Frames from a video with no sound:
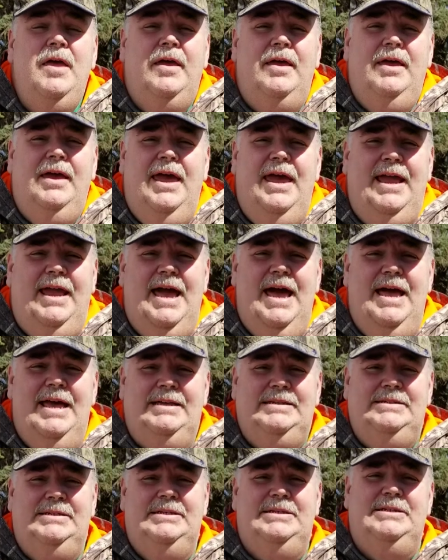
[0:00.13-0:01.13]
Hey
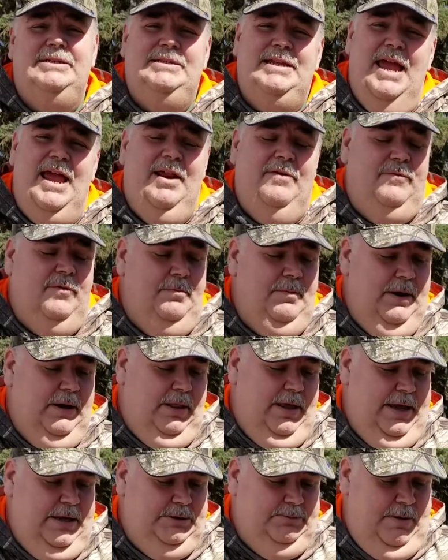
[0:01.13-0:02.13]
guys, this is Dan from Middle
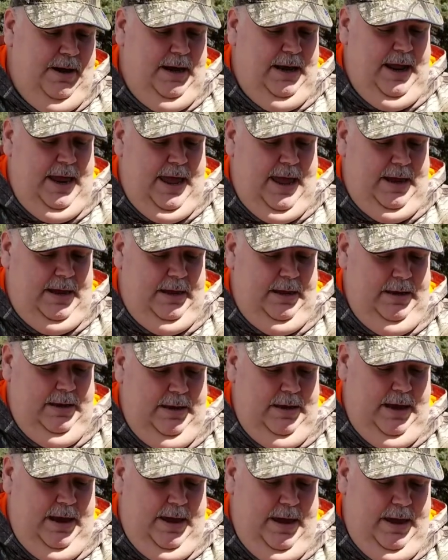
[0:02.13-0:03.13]
Age Maniac,
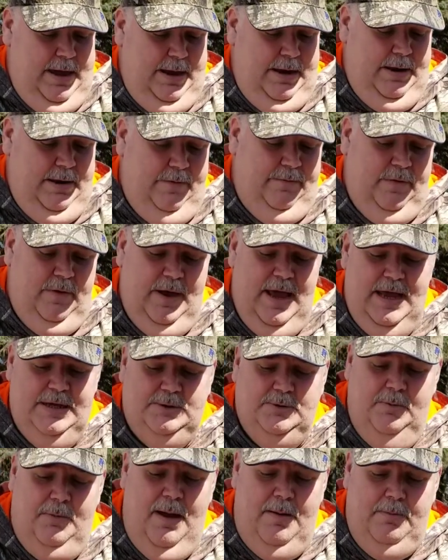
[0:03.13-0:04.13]
and if you guys
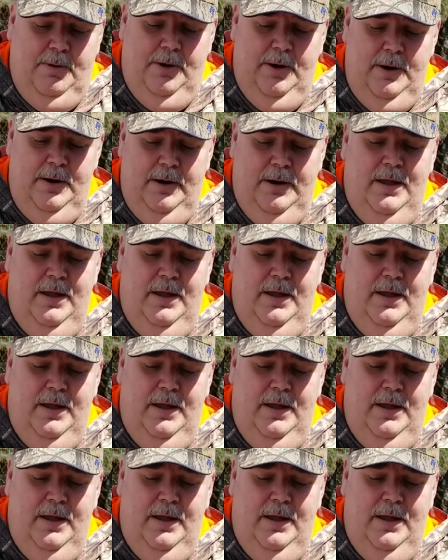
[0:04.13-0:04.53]
remember,